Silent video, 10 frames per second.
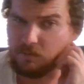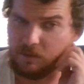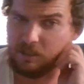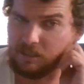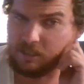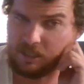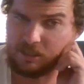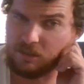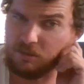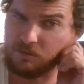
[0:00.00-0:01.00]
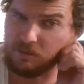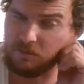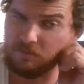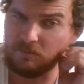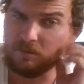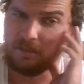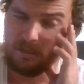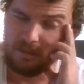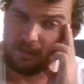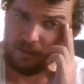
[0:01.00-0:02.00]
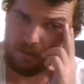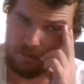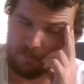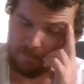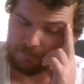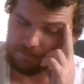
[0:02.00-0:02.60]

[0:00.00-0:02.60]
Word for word: with its execution. So